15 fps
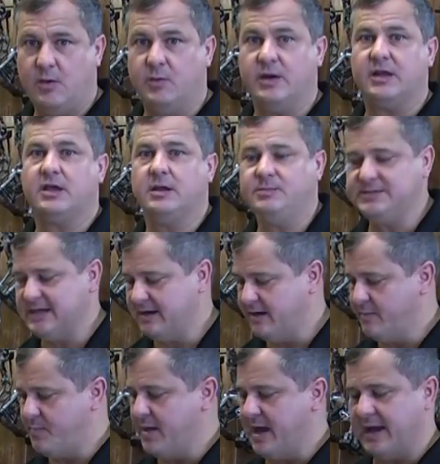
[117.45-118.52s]
And when it comes out of
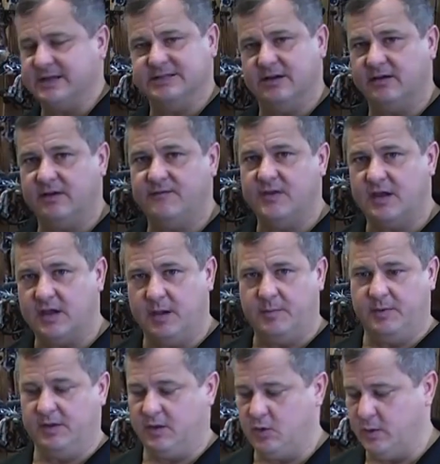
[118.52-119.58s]
the package, I'll give you a
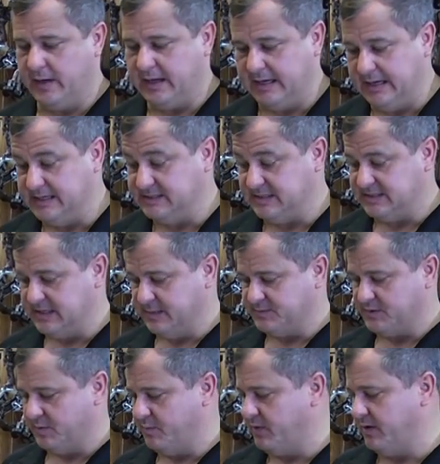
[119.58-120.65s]
couple of quick and easy tips
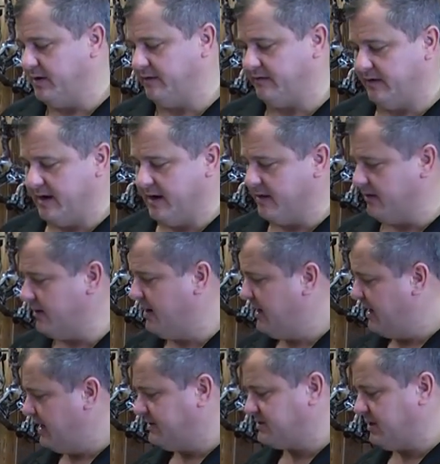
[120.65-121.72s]
on putting it together.
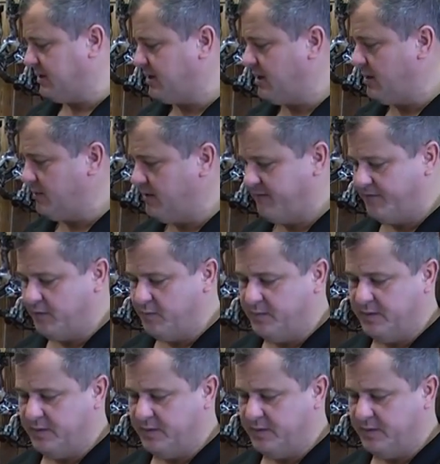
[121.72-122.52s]
It's going to come in a few